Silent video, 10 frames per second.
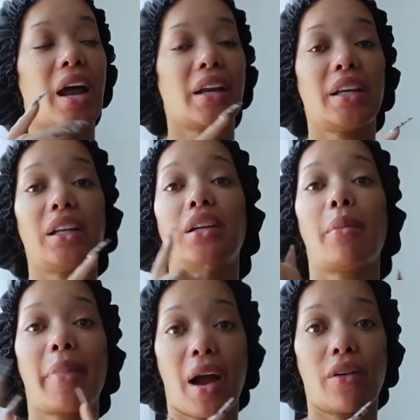I did an
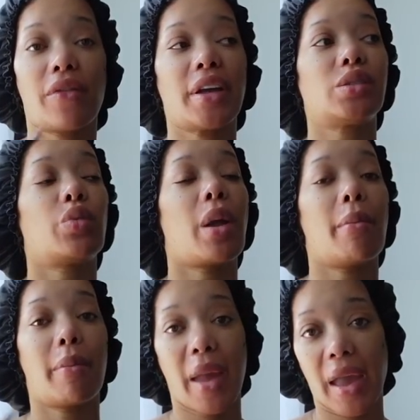about face,
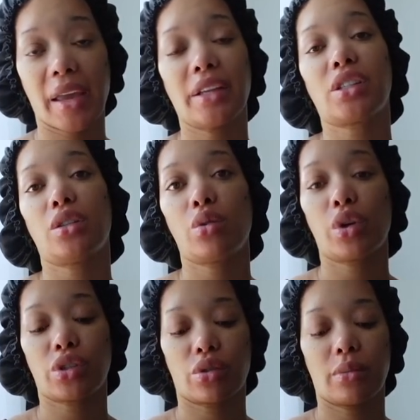went back into
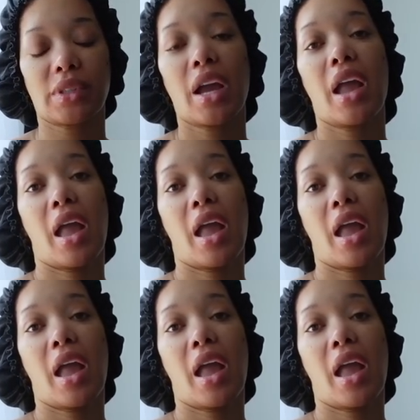Nordstrom's